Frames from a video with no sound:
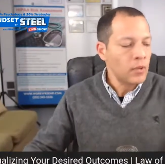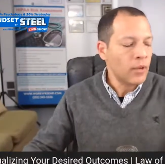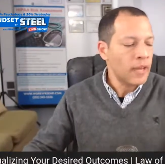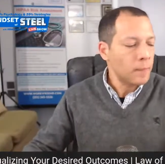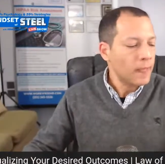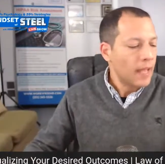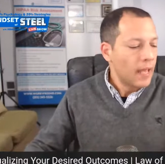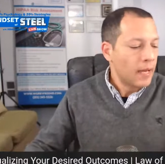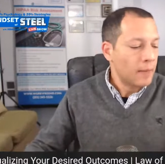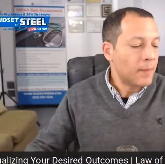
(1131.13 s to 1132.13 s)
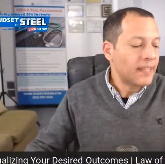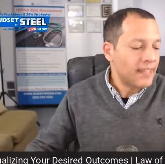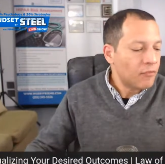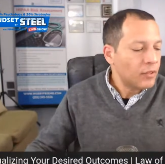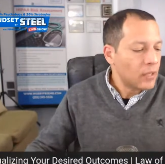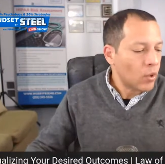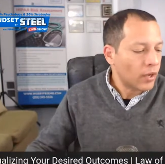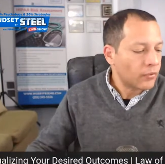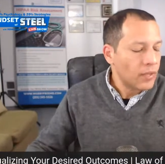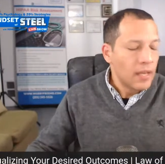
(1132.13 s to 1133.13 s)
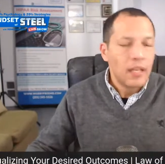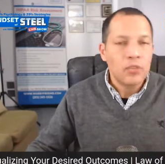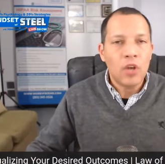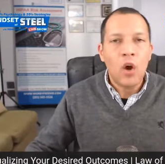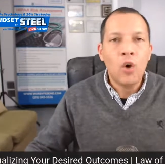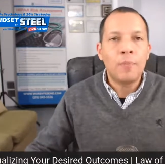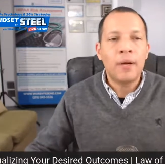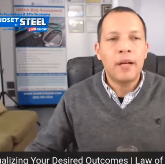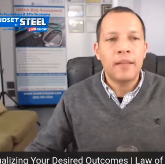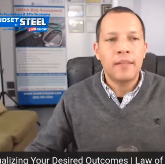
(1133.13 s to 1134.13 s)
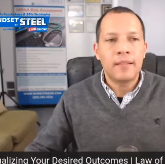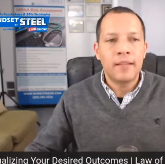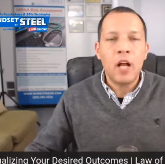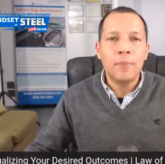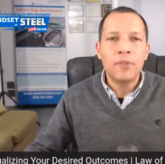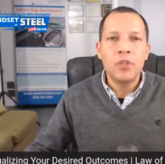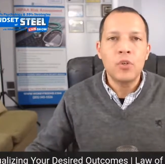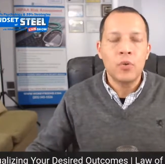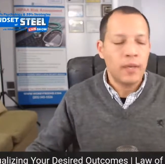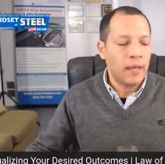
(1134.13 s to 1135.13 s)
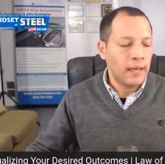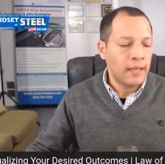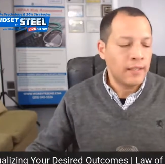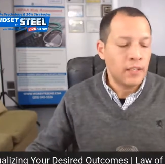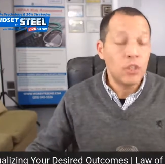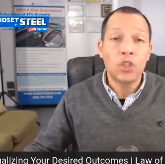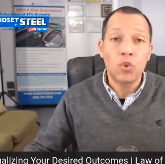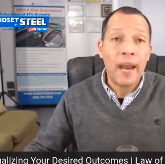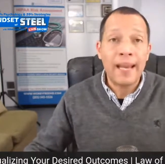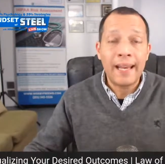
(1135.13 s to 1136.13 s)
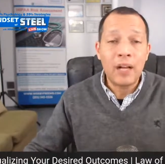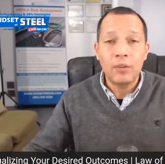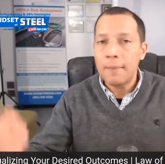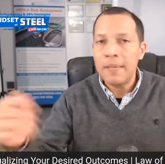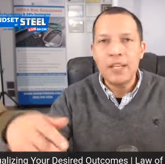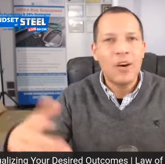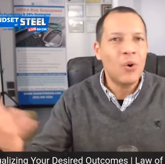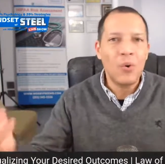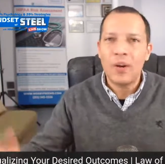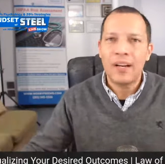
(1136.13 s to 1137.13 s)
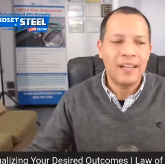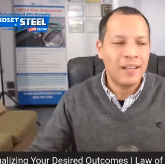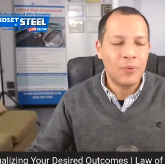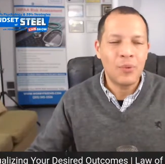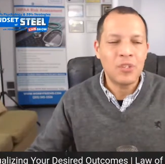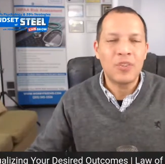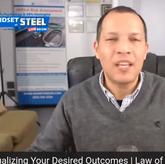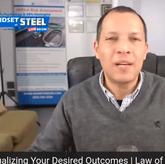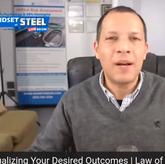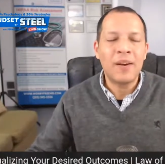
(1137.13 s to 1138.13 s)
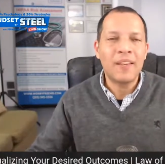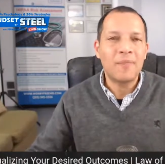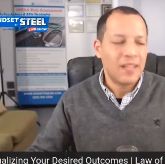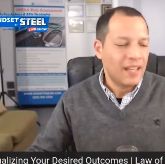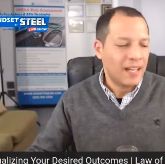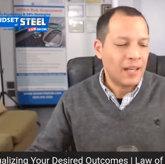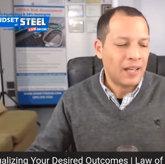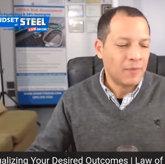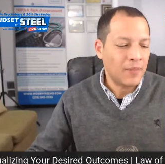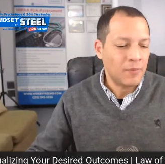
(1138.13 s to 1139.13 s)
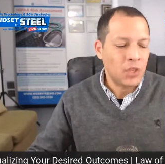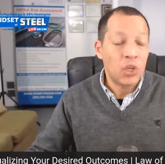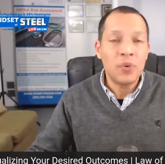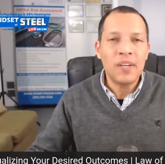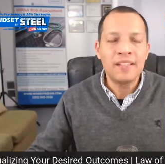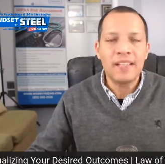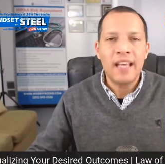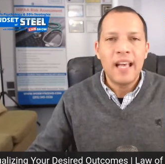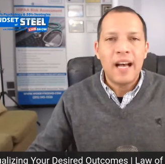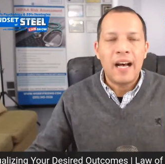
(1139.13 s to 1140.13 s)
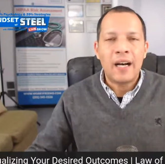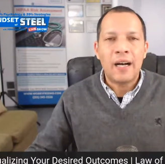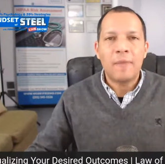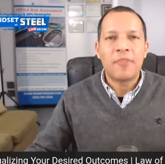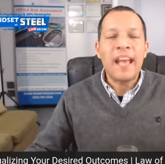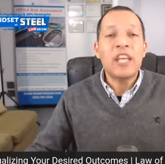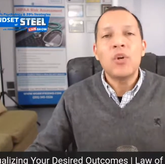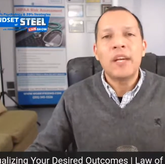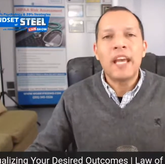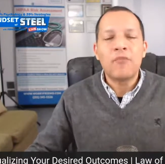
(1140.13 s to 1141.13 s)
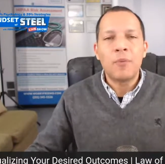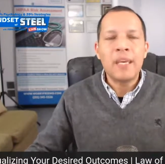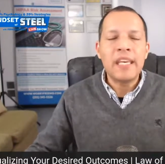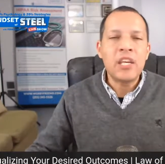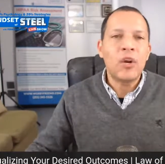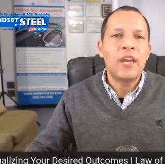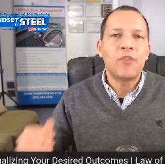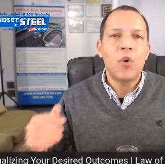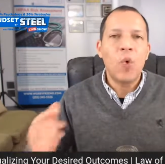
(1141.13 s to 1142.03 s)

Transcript: Okay. But it definitely works. So I hope this helps you, and you try it out. Let me know what you think about it. I'm curious. Thank you again for being here. If you're